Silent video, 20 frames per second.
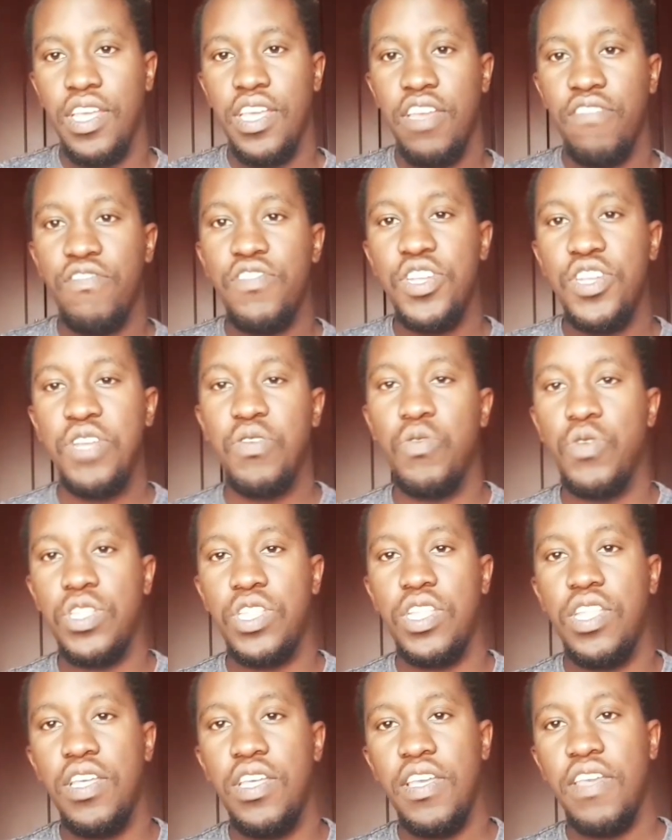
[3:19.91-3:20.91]
If
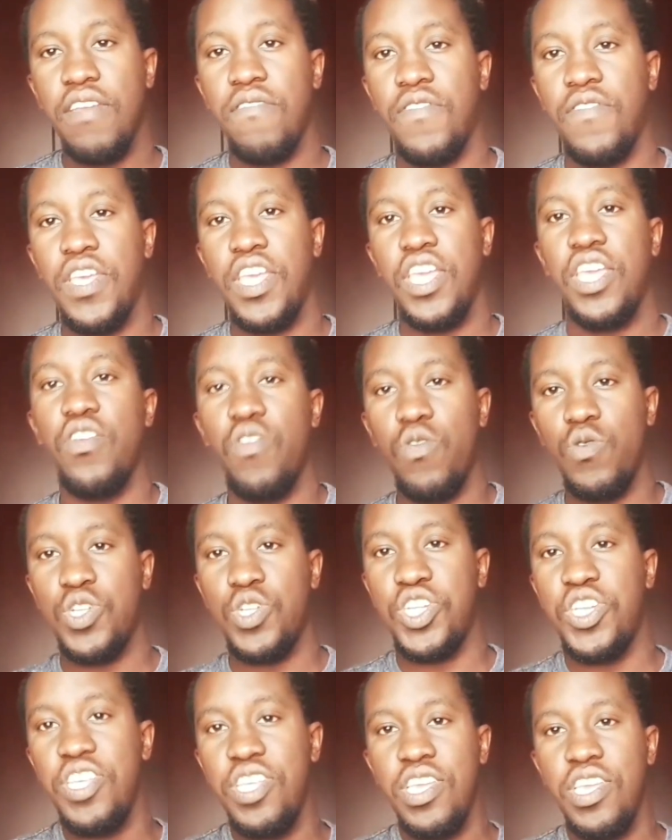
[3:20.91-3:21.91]
he or
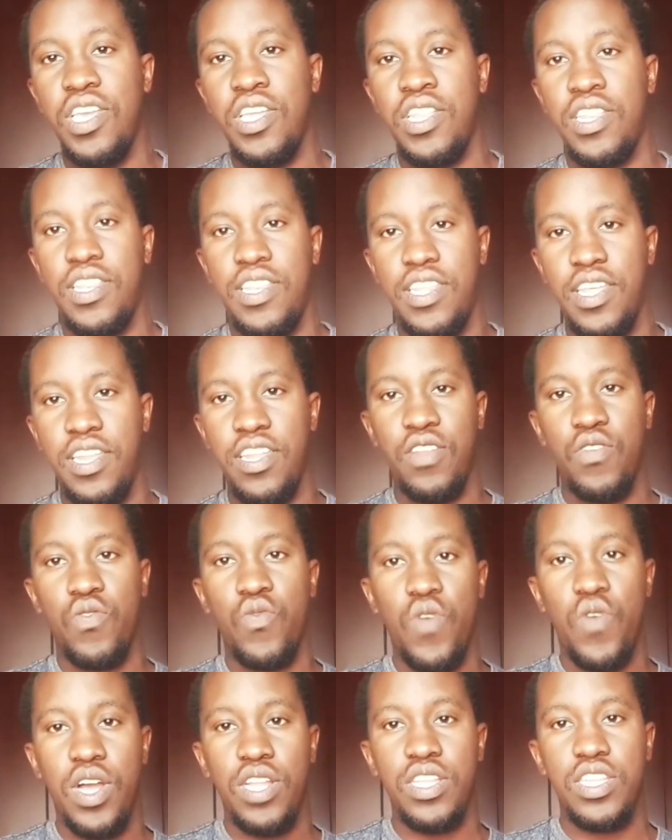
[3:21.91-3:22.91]
she didn't
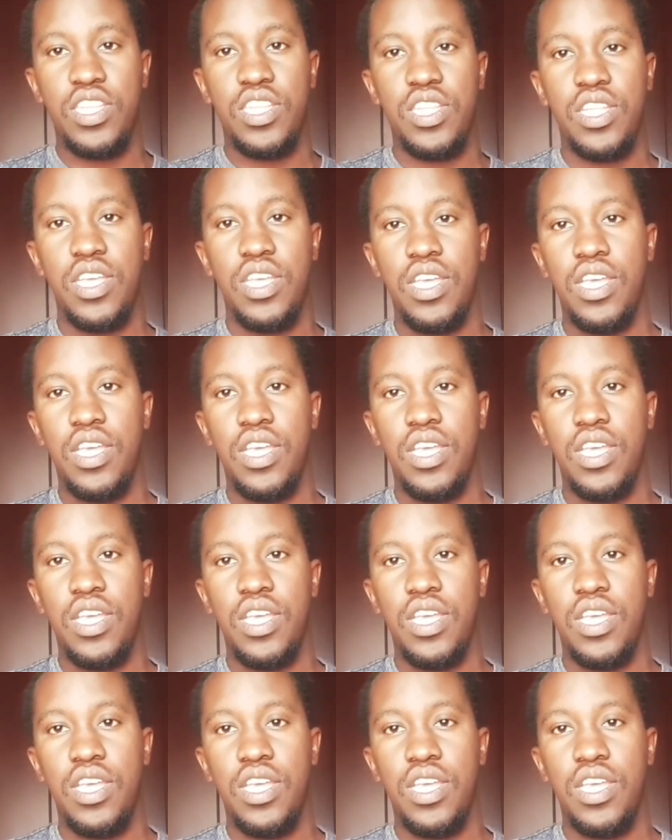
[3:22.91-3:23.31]
want